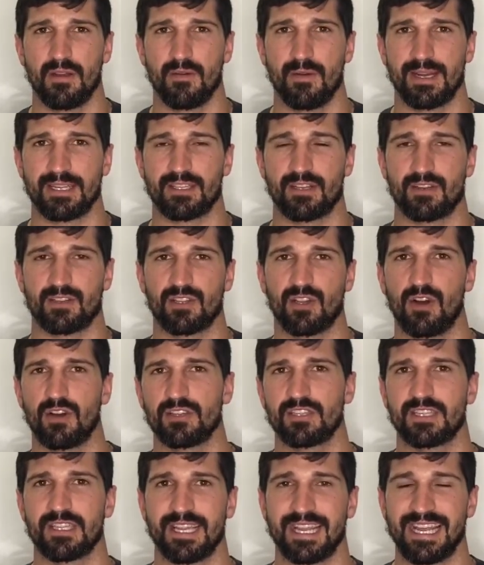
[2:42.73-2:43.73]
Right? So I was
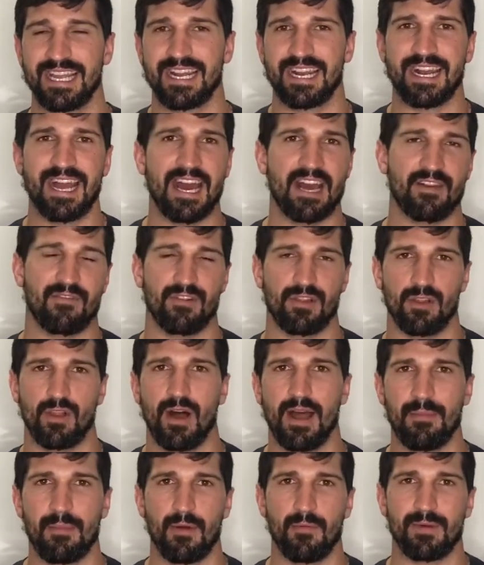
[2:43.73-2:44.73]
constantly in and out of
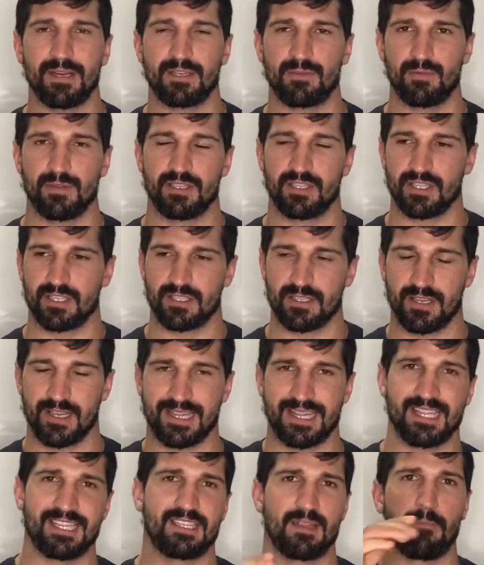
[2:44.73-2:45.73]
alignment, which was just
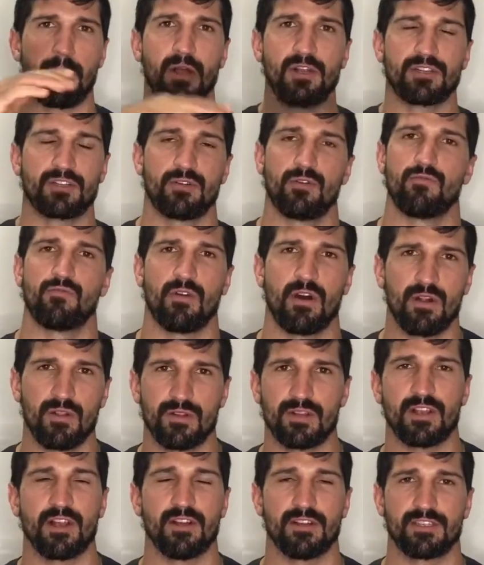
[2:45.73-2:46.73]
like this emotional
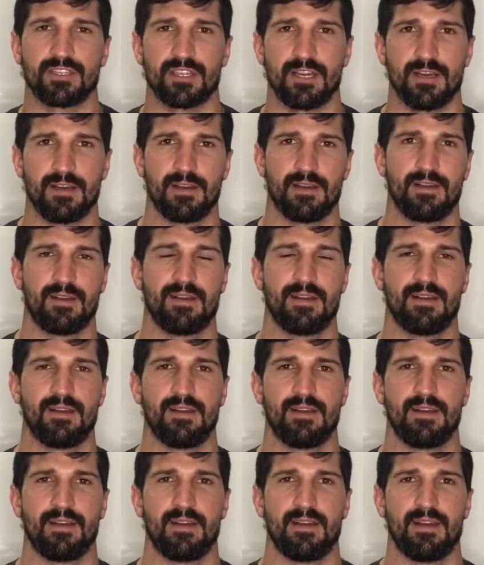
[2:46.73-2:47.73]
roller coaster.
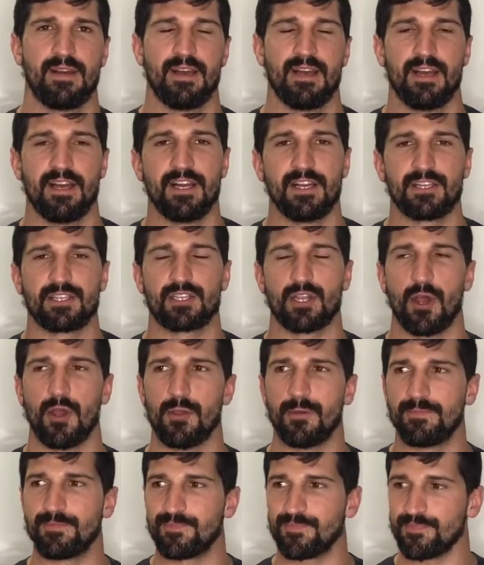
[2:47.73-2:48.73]

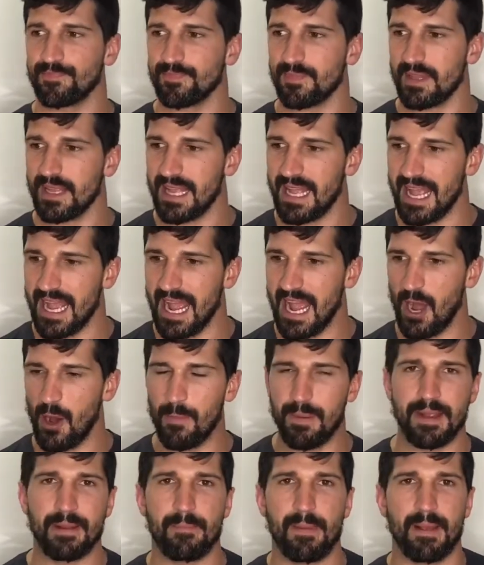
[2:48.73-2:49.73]
So
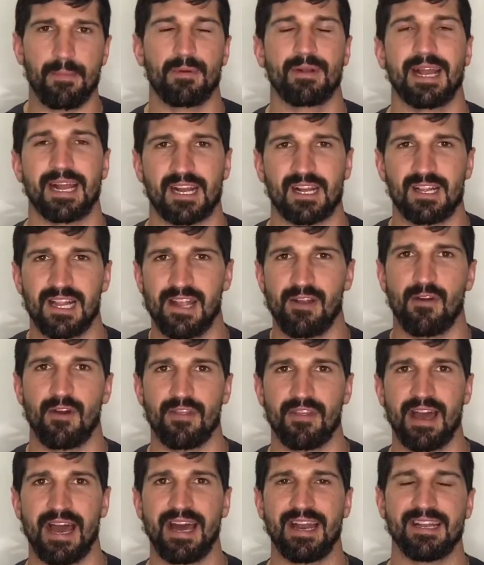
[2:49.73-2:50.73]
helping people get clear
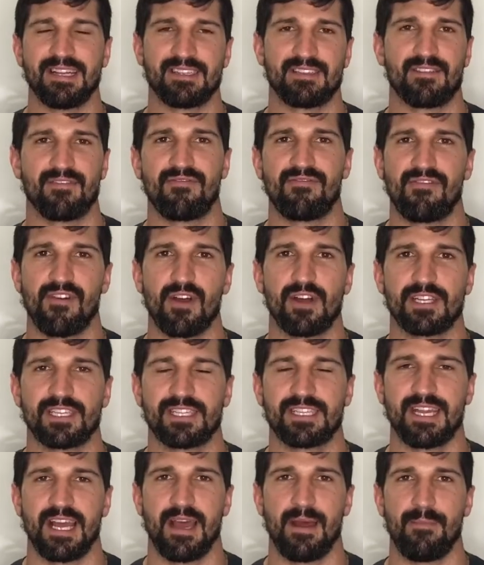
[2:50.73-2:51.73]
on that is the
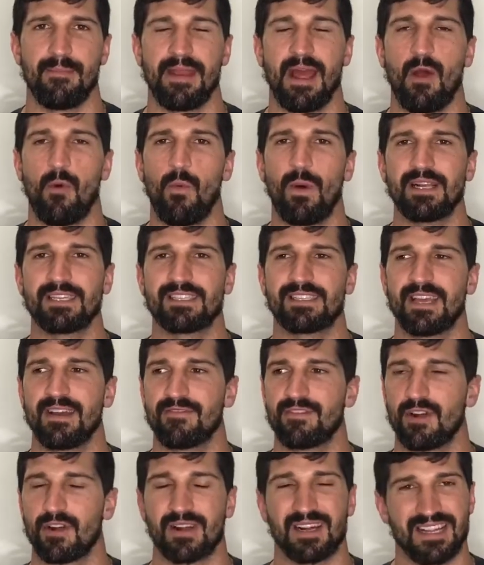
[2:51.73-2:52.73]
first step. Now, once
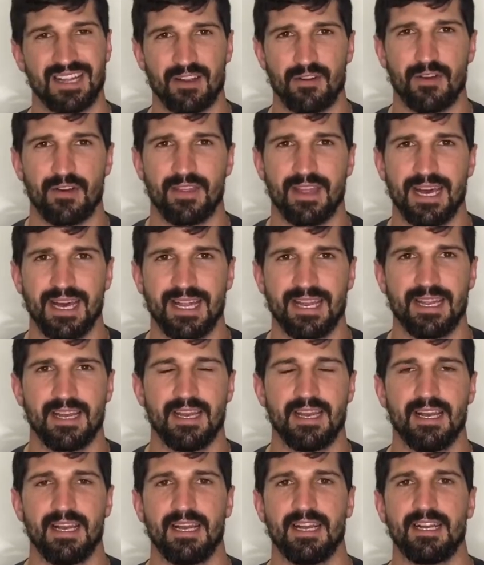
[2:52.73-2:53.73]
they've got clear on that,
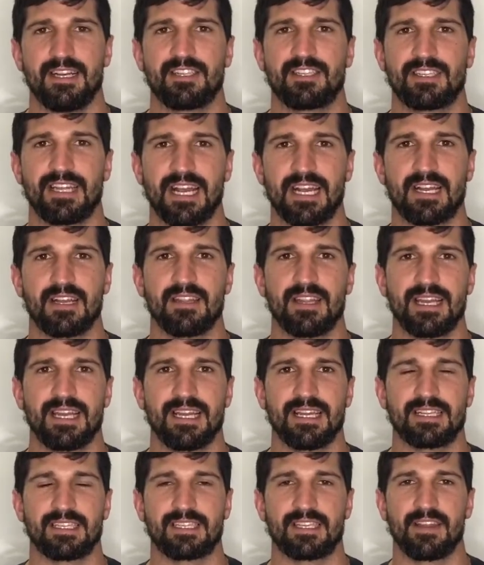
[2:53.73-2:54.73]

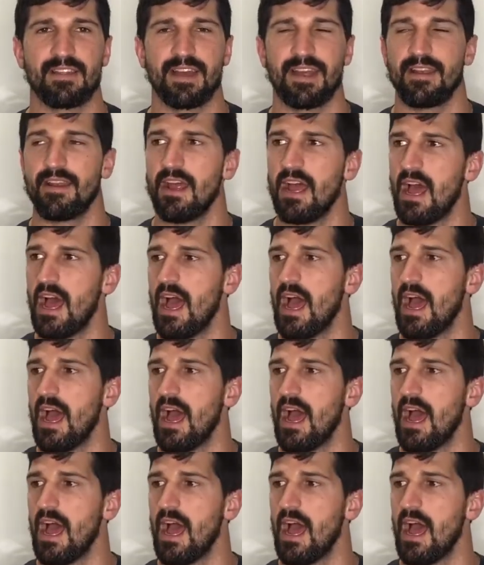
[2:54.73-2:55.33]
Secondly, it's to then